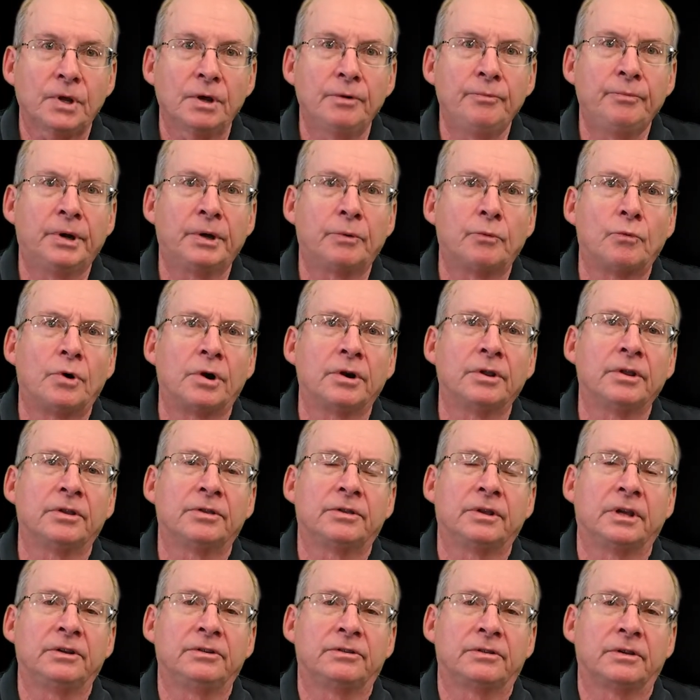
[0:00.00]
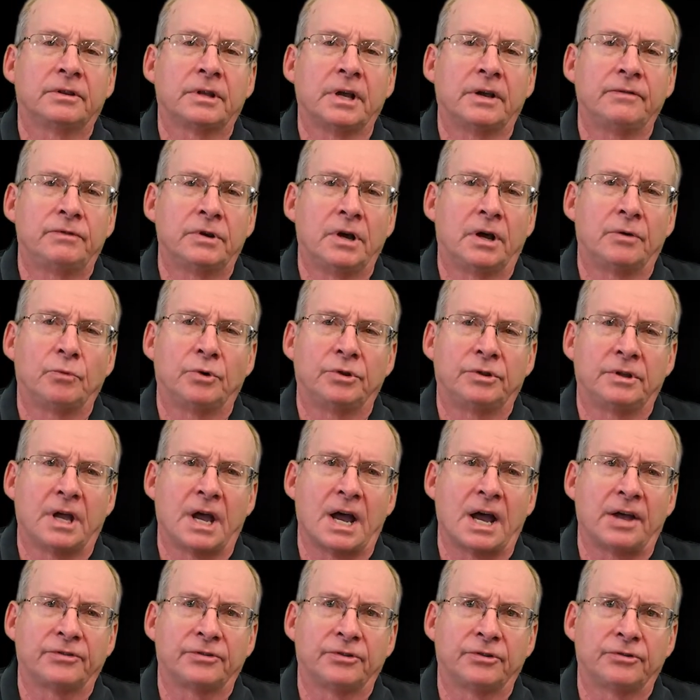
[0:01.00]
But one of the things that they've done with
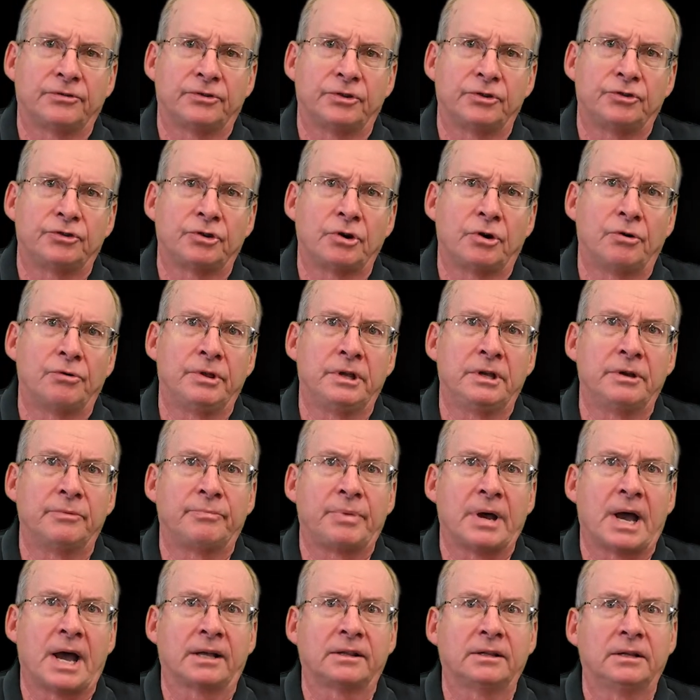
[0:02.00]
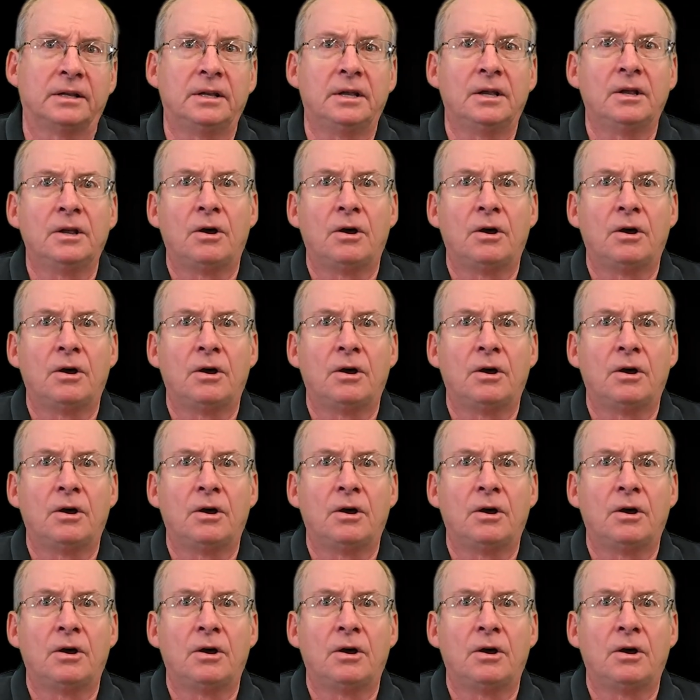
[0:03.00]
gases to show the impact